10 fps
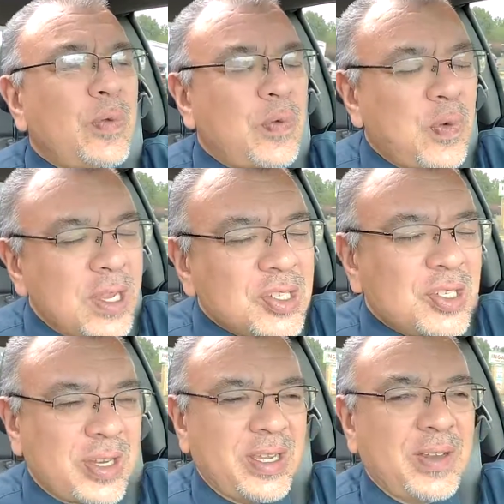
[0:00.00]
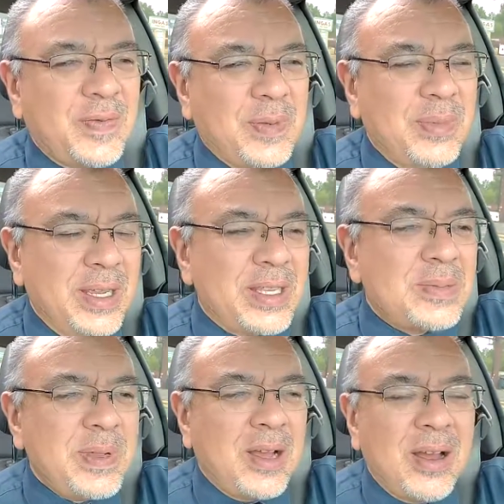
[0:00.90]
frustrating for me,
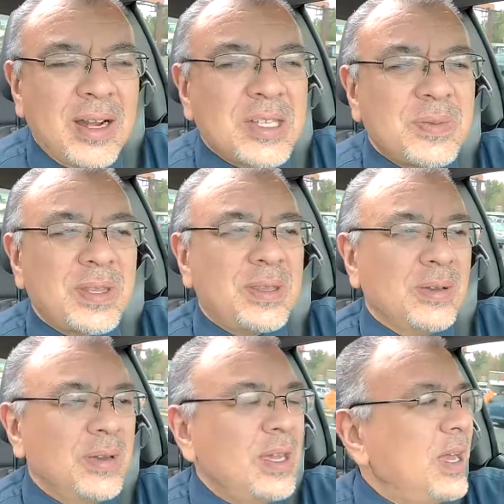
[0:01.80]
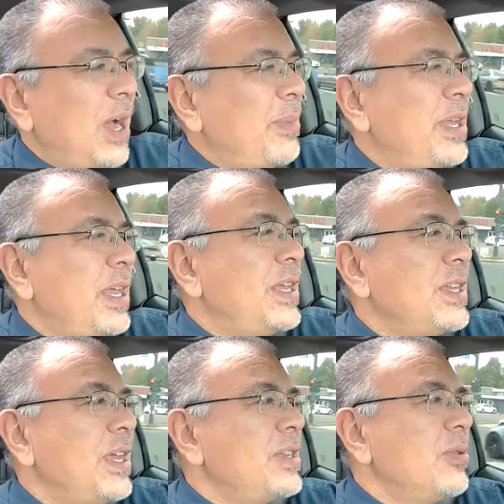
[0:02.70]
to be honest with you. I mean,
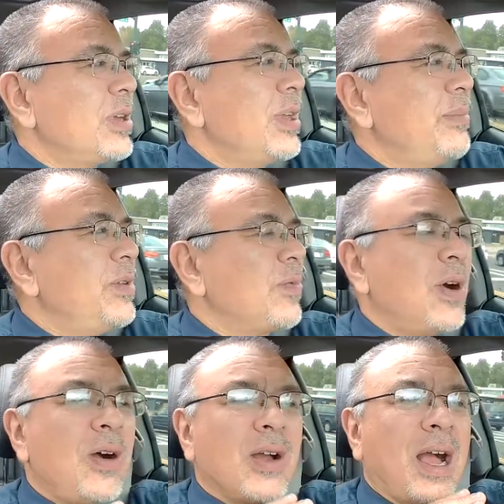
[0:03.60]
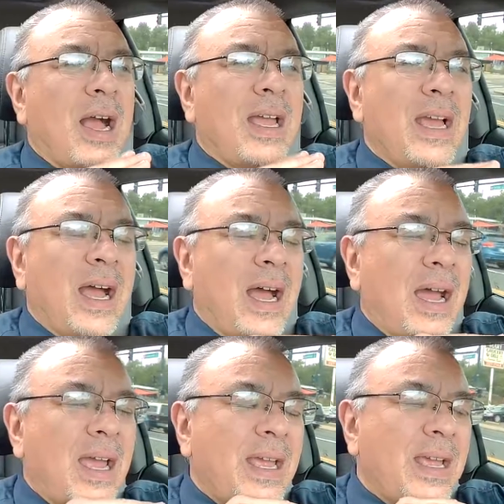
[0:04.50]
and don't get me wrong. I
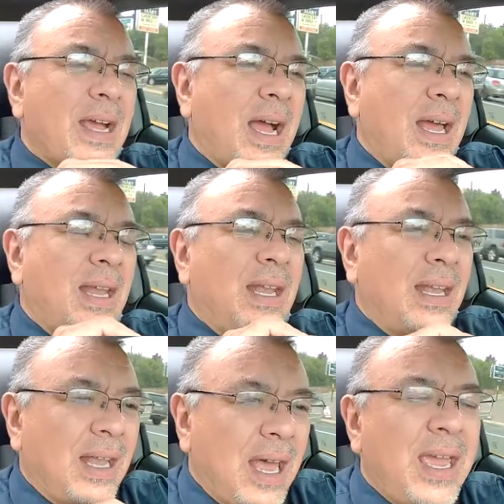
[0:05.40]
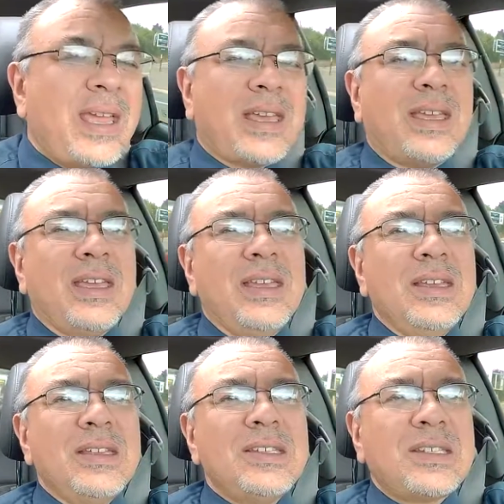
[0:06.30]
like
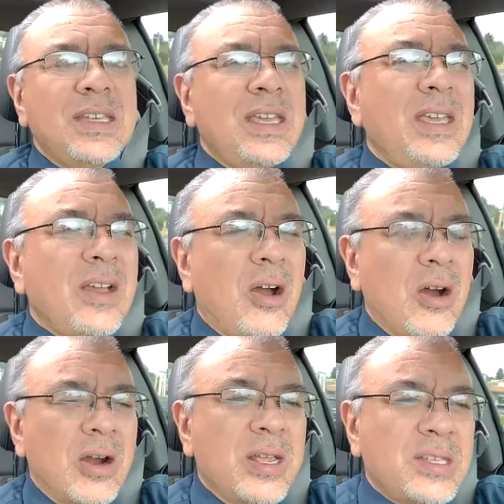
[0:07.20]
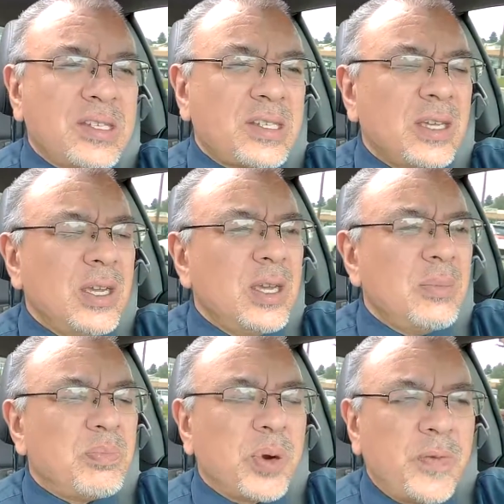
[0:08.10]
seeing artists
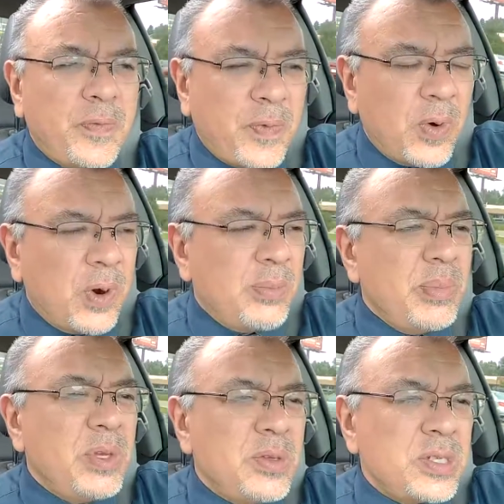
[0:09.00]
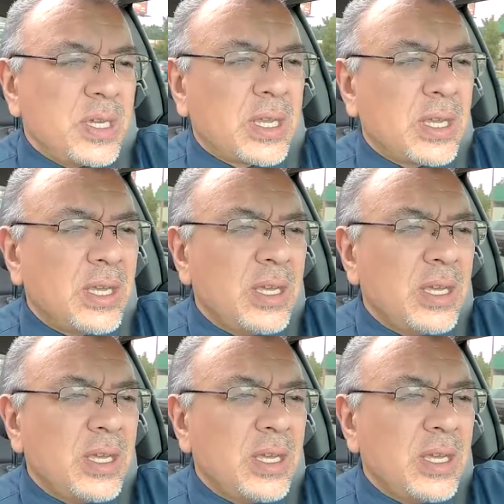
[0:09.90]
perform music